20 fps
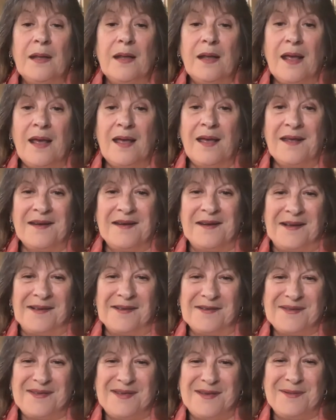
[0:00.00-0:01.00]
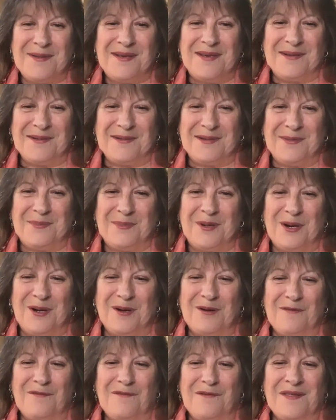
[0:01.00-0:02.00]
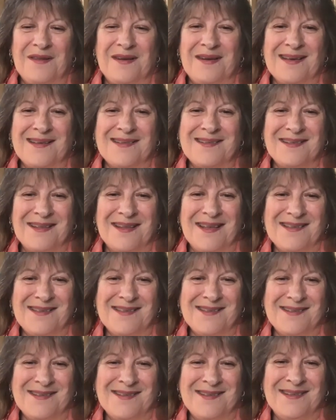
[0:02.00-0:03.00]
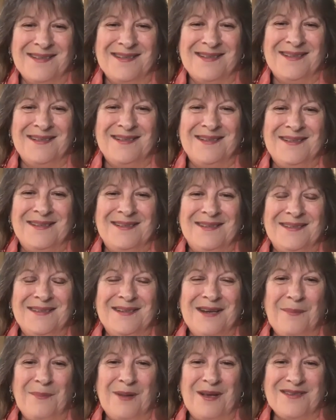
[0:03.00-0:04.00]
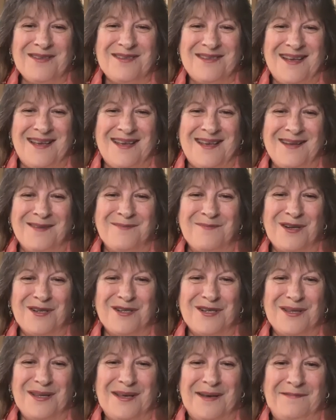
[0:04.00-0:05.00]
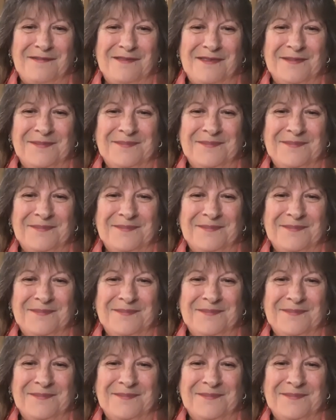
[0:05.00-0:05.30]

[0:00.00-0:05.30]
And I'll see you here tomorrow for the next lesson. Namaste and much love.